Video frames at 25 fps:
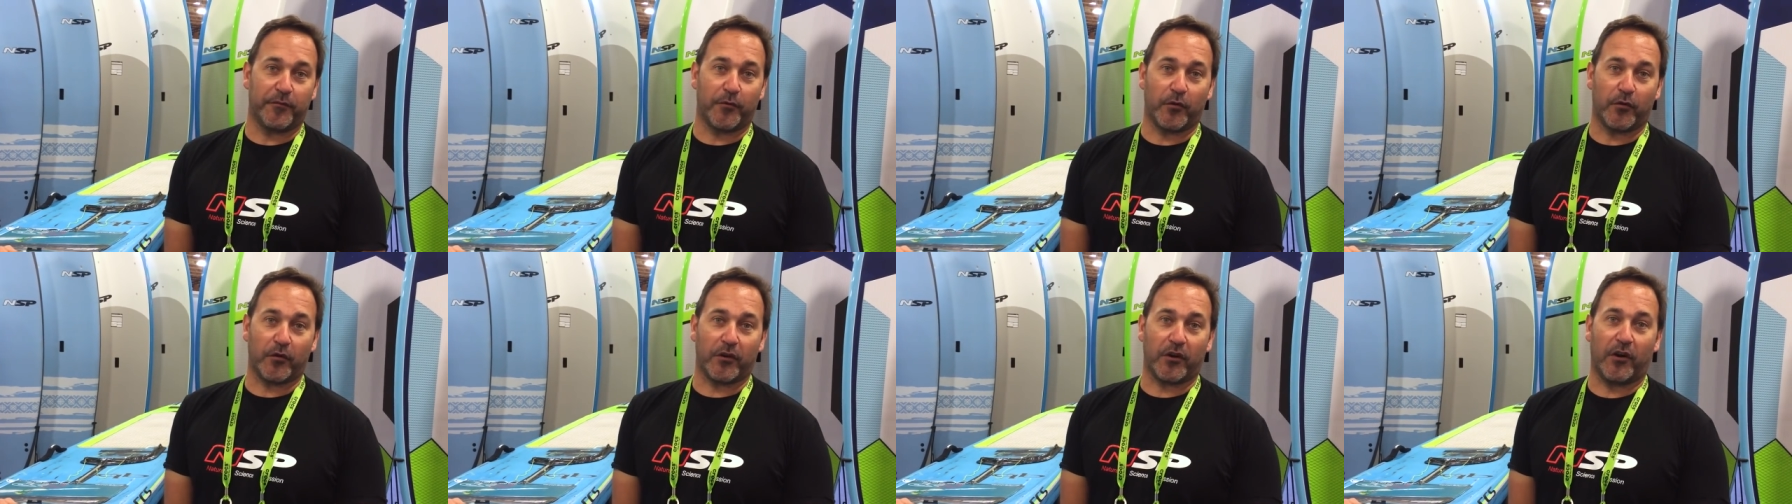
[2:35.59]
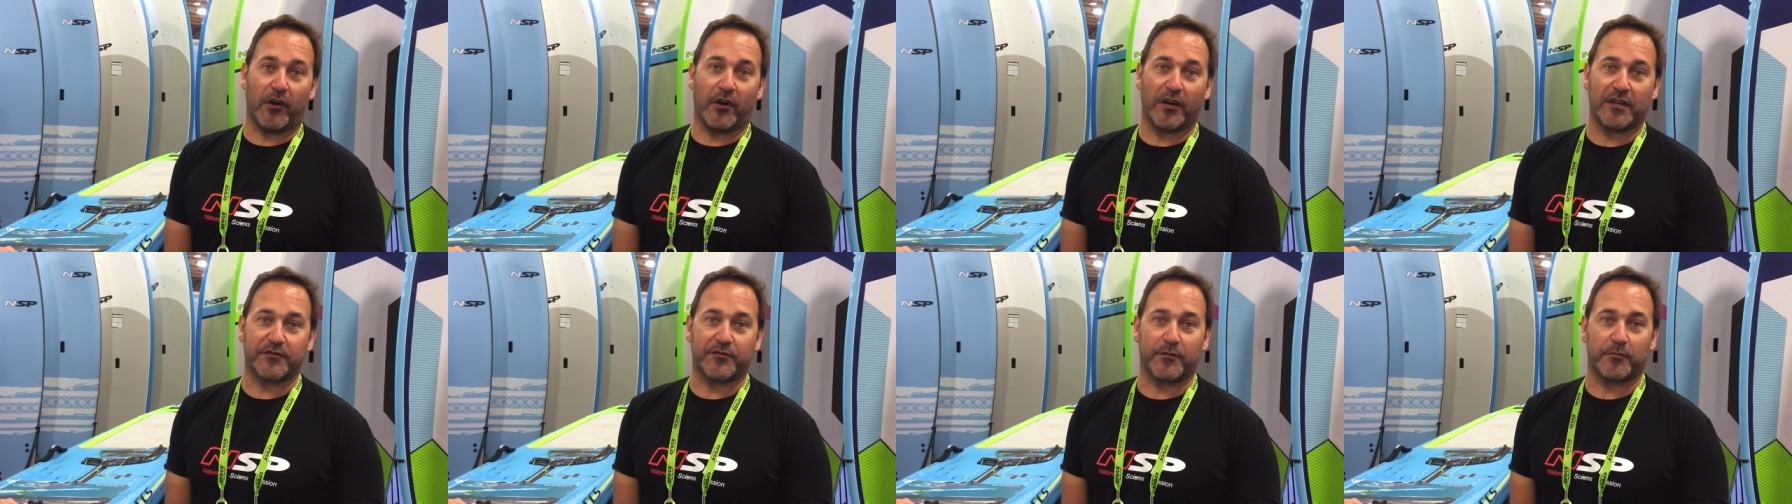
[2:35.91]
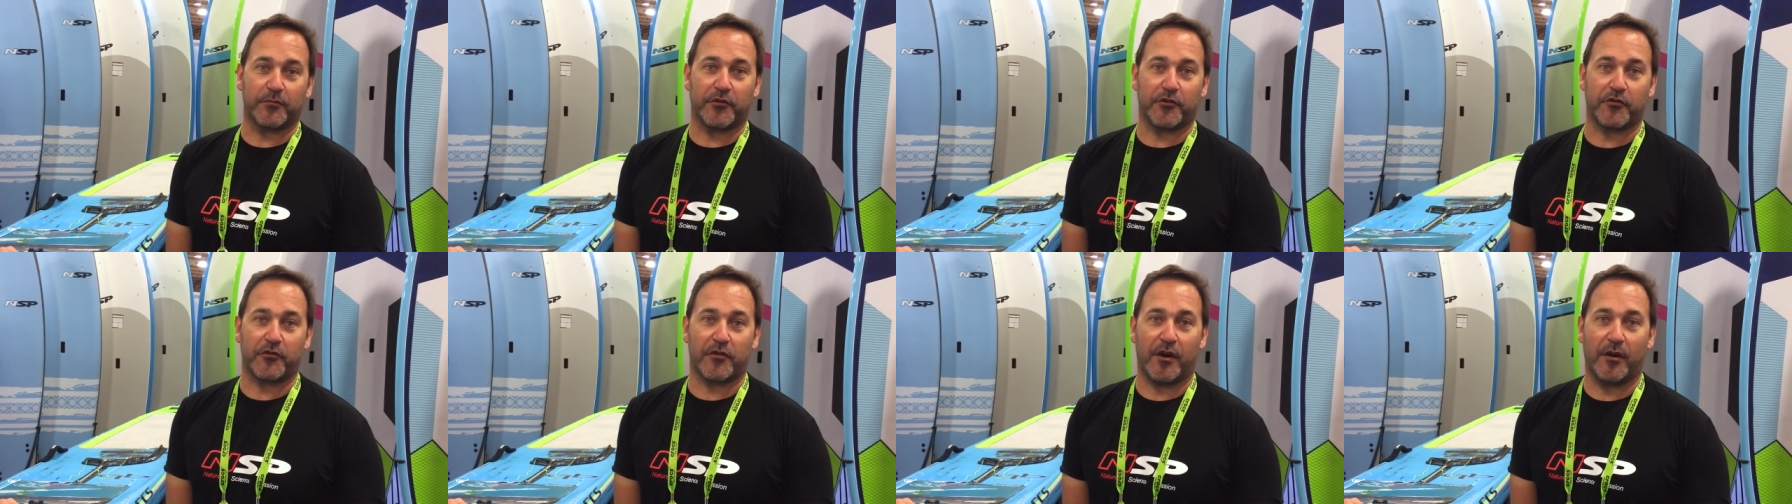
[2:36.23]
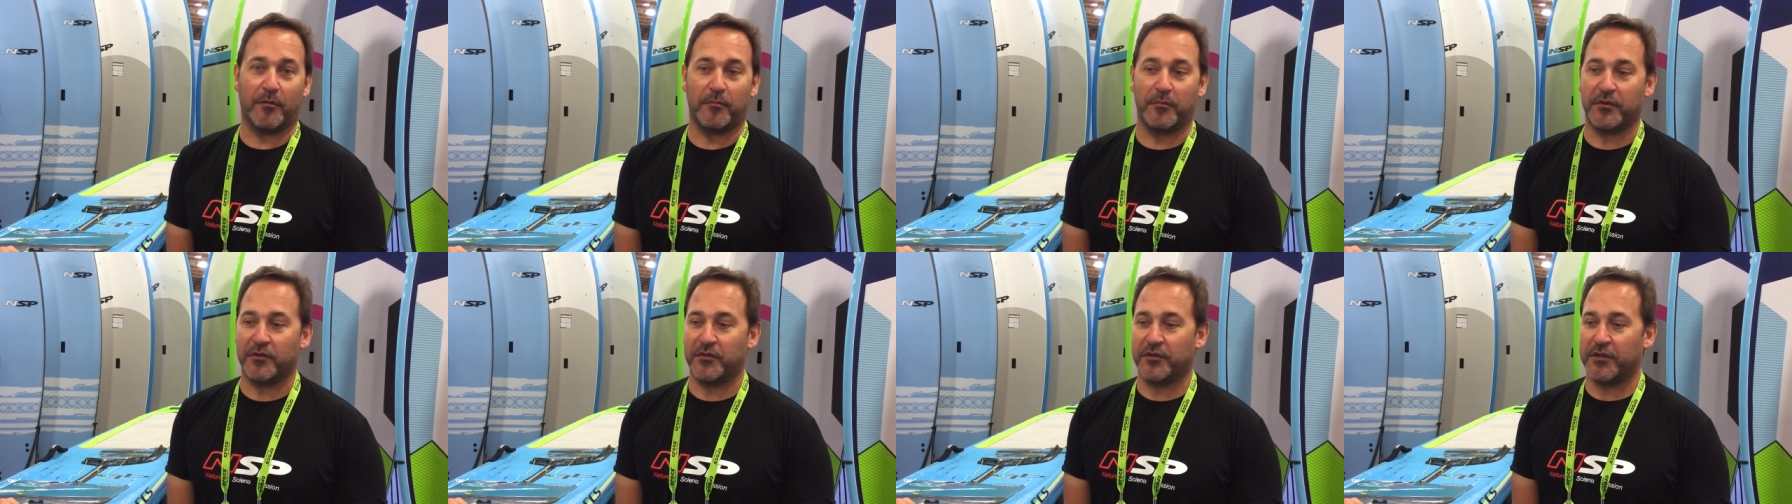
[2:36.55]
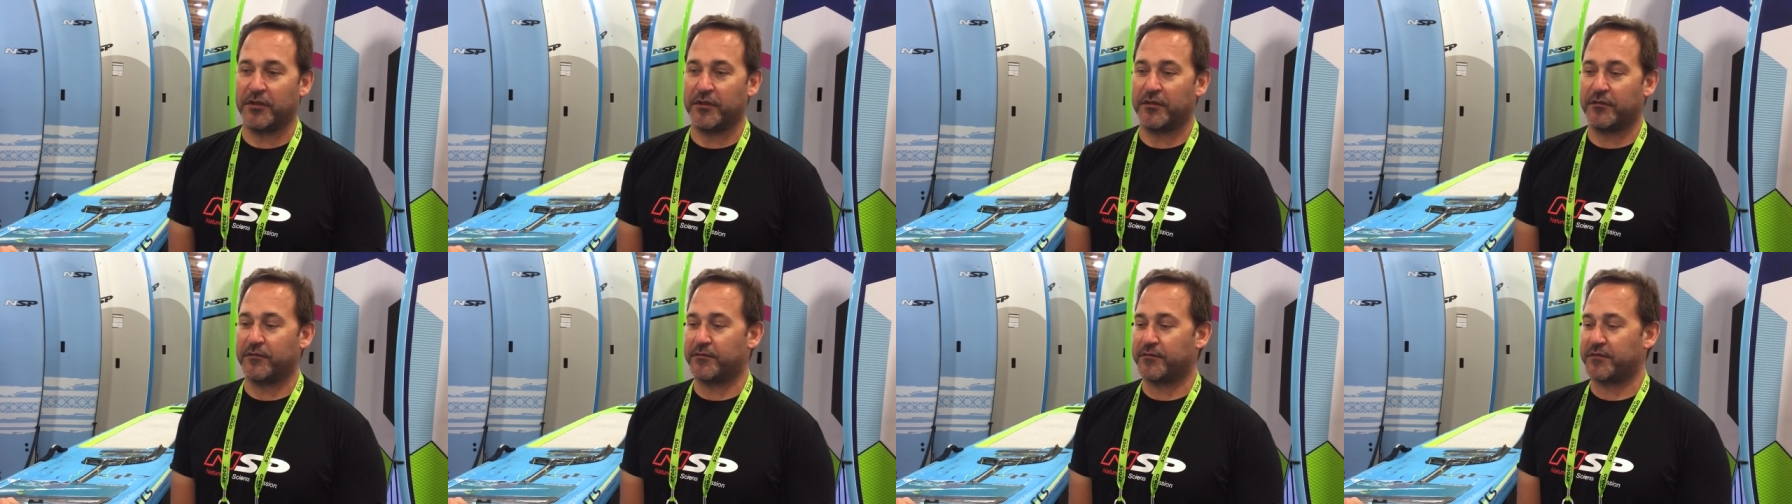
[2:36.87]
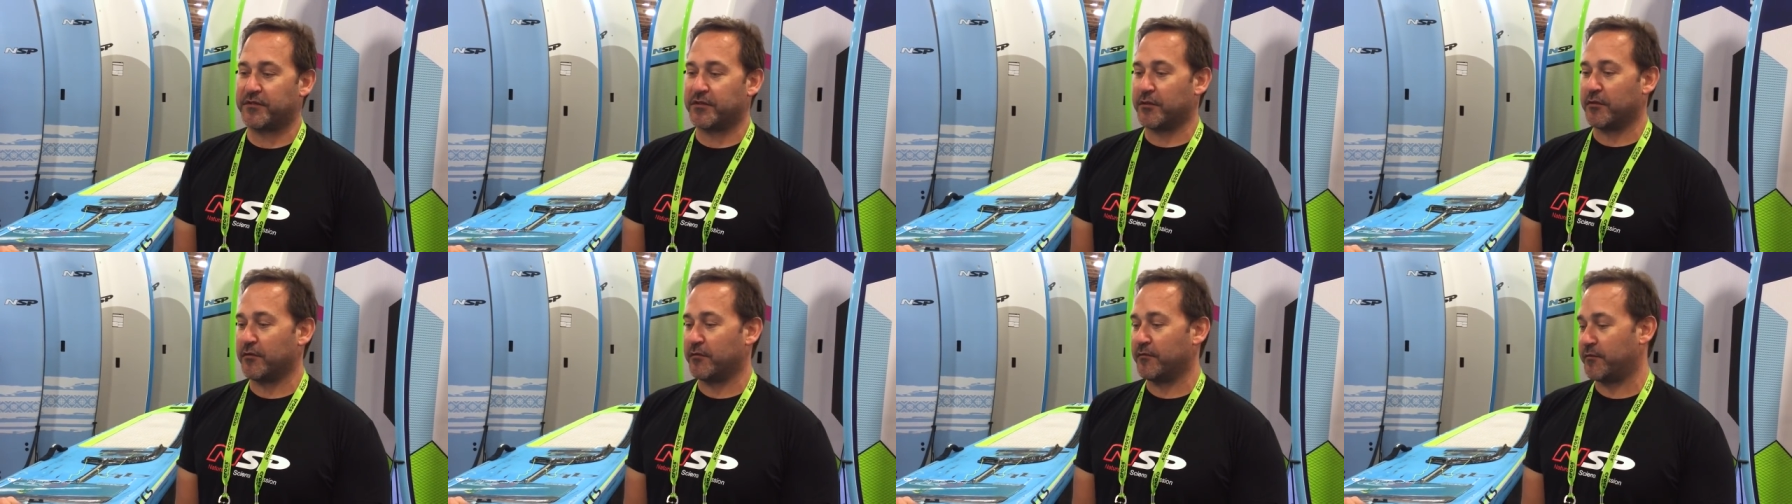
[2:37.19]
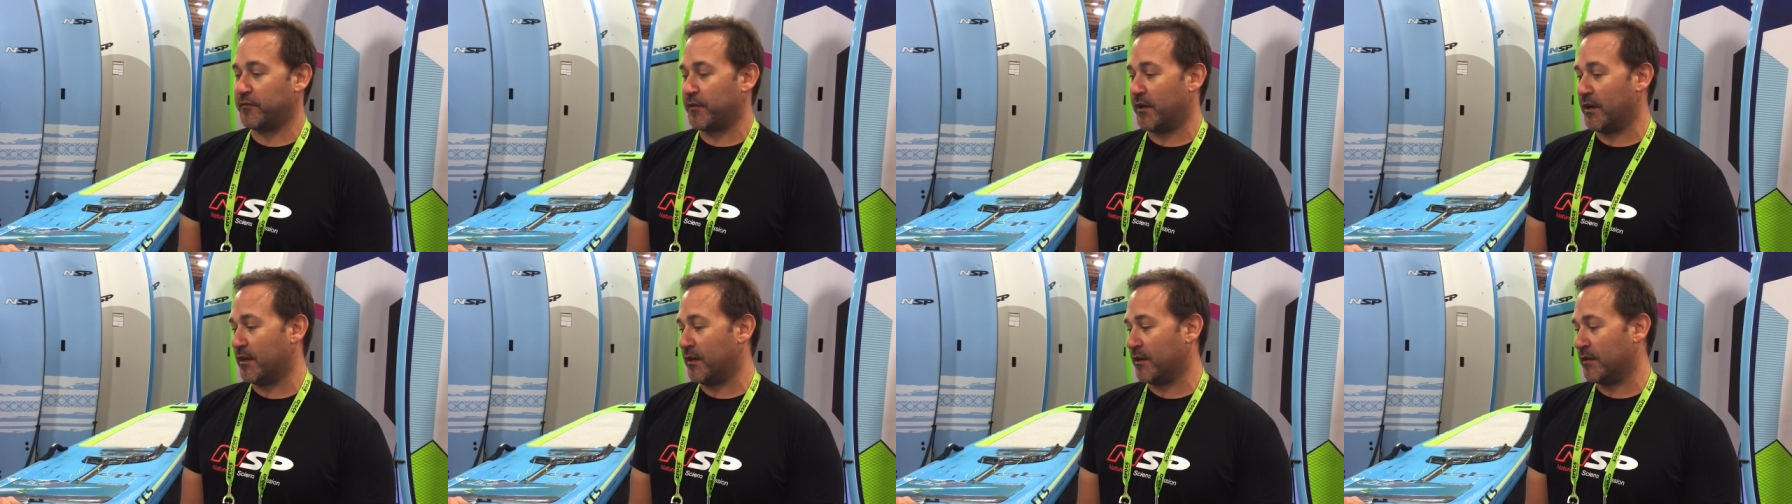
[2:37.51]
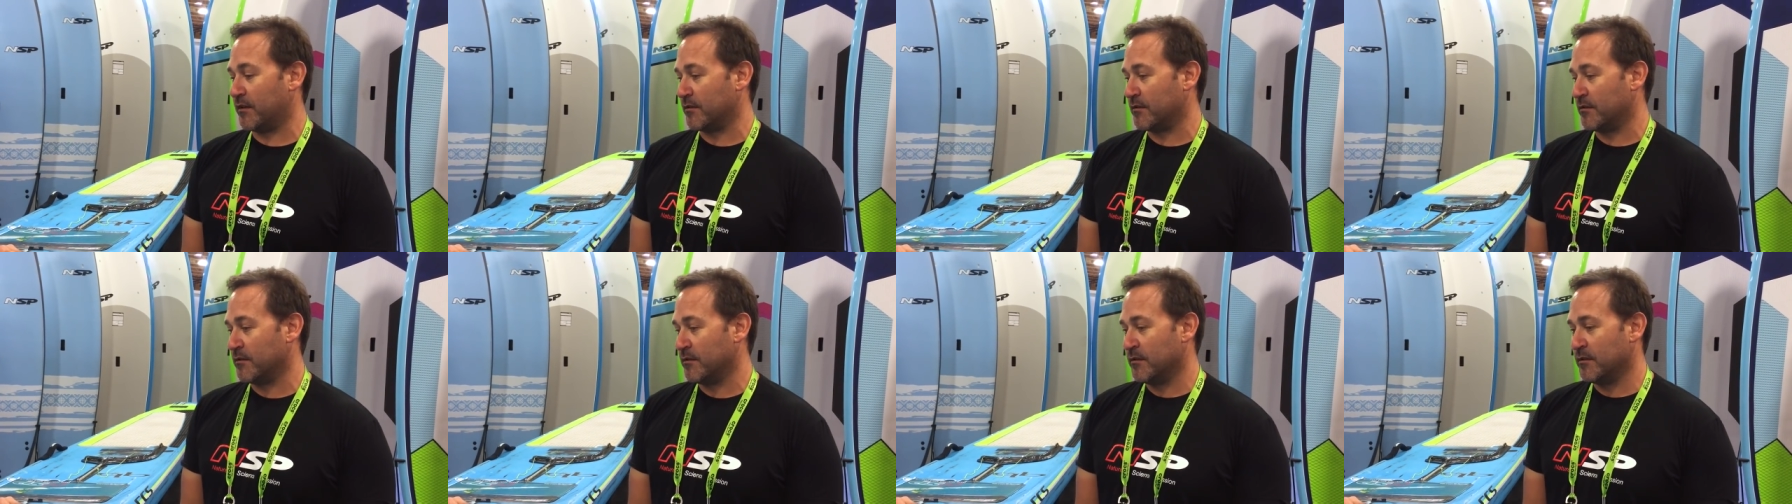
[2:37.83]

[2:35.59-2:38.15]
four guys from the Rumble that have sort of uh,